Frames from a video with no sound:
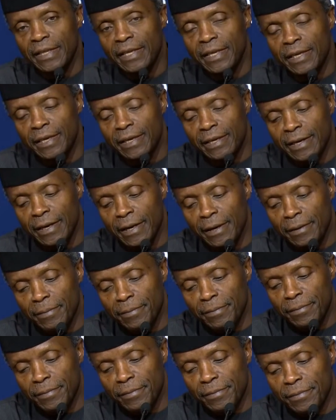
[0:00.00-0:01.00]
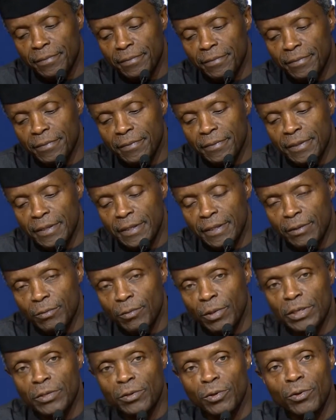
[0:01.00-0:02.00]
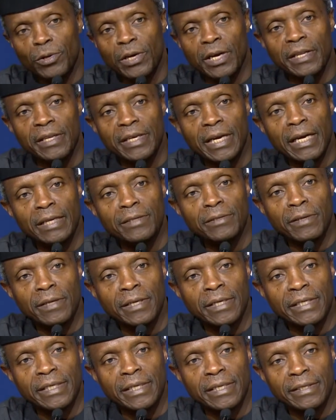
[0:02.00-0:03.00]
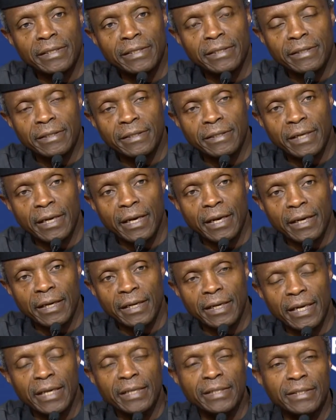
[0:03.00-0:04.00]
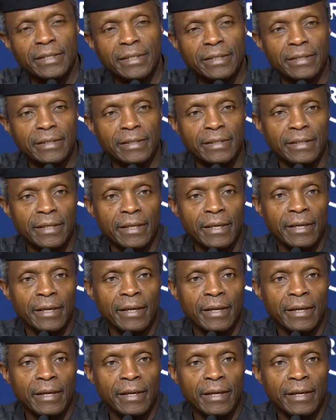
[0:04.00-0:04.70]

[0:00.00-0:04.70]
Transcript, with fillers: think. Um, When you look at the isolated uh, cases,